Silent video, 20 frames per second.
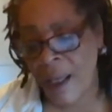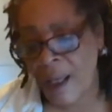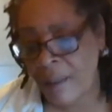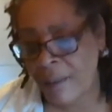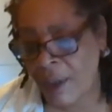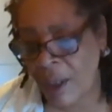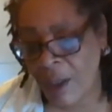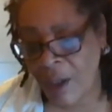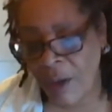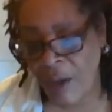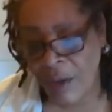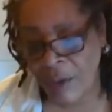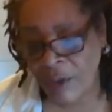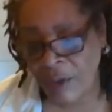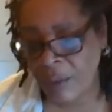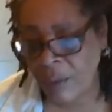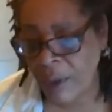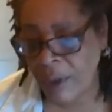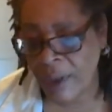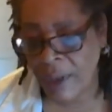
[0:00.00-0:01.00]
I'm
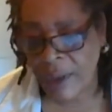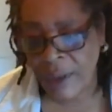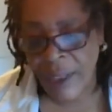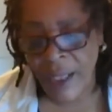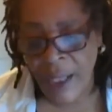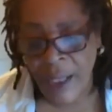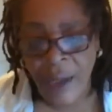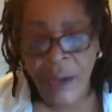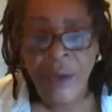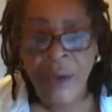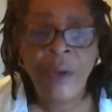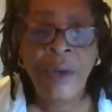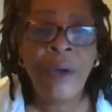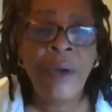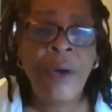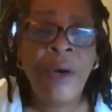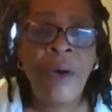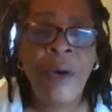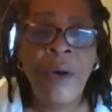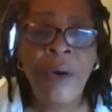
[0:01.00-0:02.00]
lost
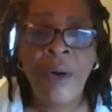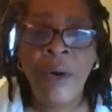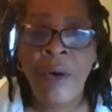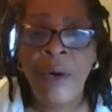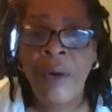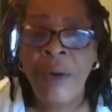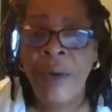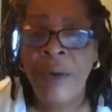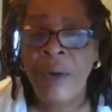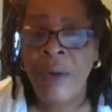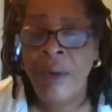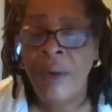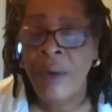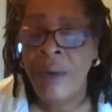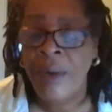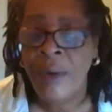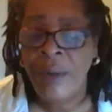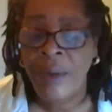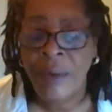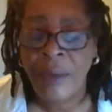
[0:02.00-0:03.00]
without a
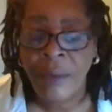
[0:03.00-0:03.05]
call.